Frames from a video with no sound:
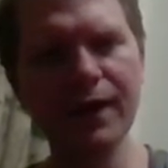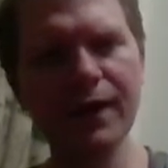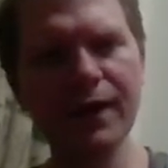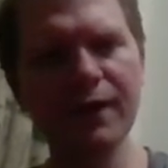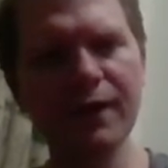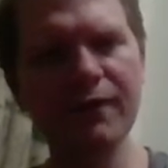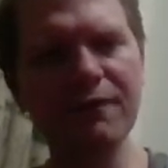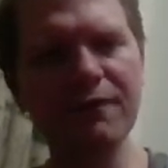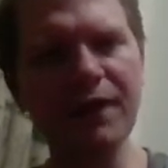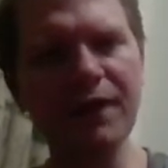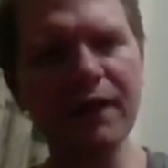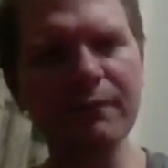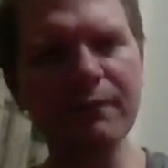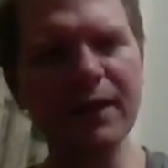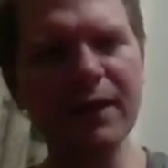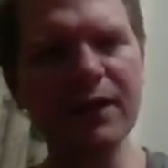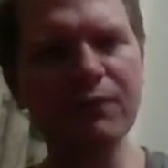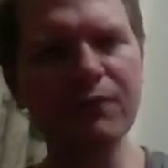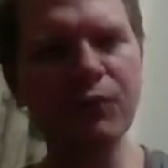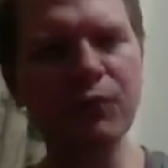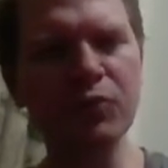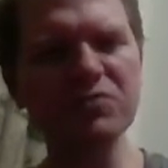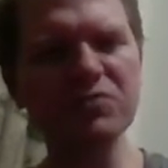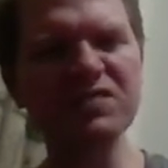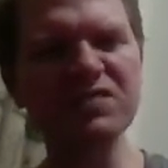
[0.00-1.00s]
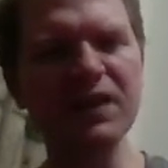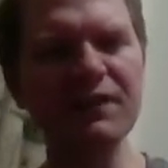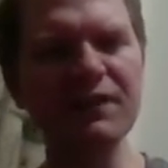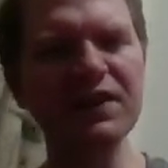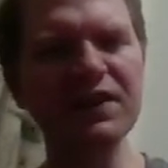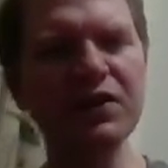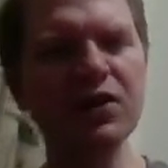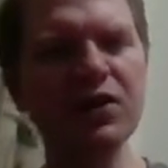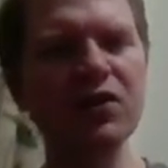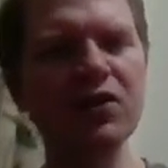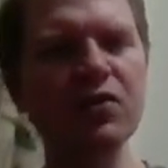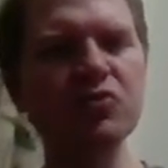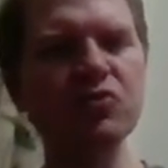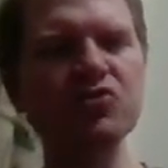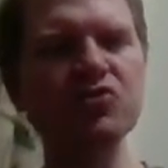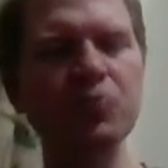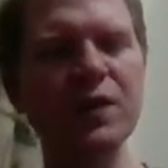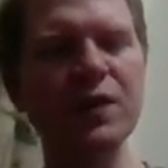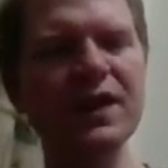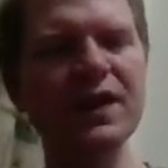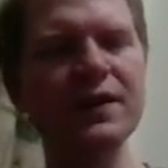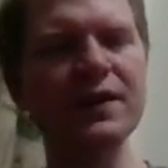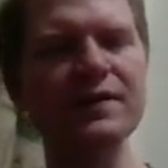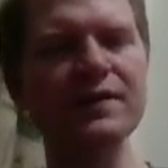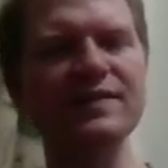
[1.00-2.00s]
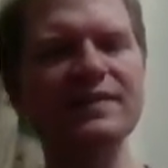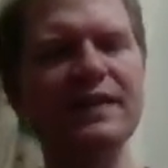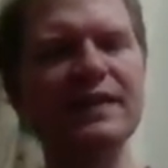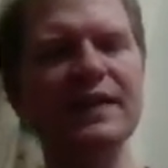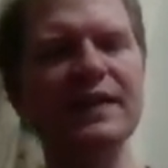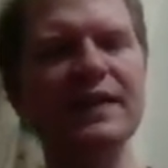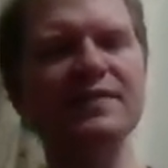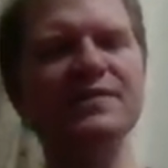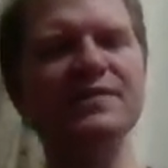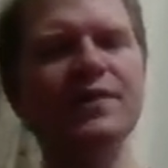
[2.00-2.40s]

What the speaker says: 5 mana, 4/7. Those are really good stats.